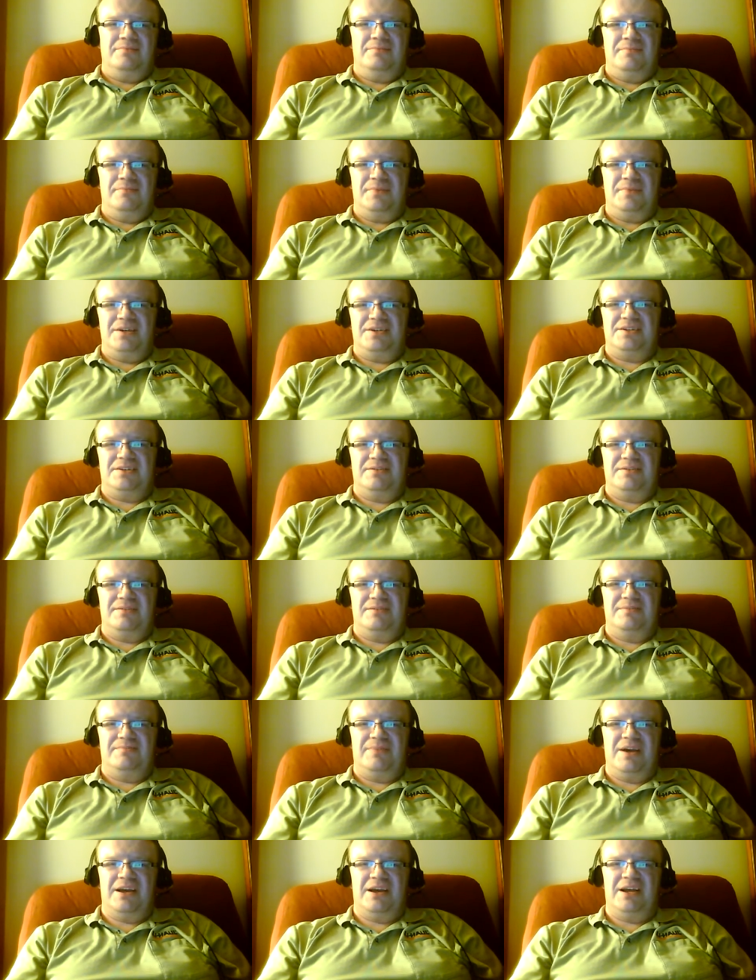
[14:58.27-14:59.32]
at least
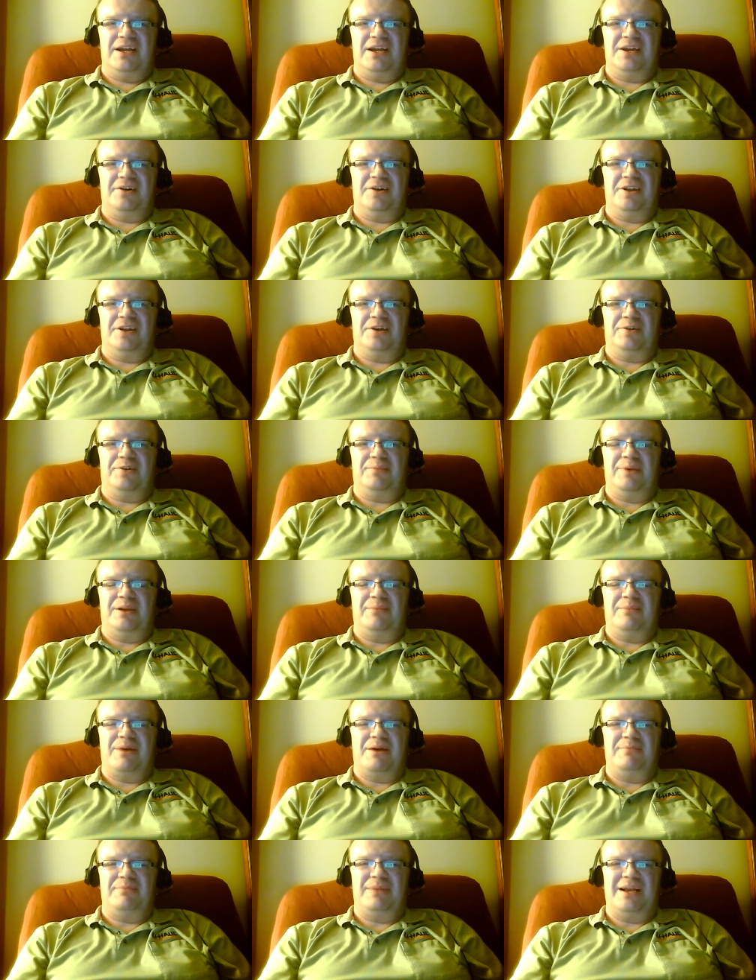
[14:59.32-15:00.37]
you know a little bit
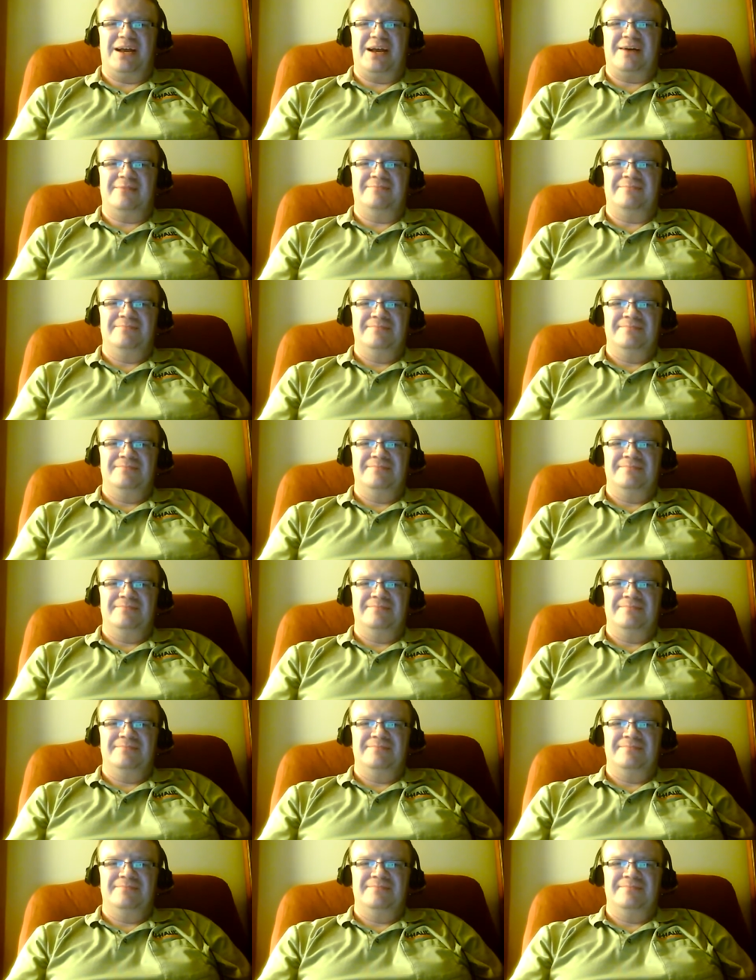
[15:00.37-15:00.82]
about me now.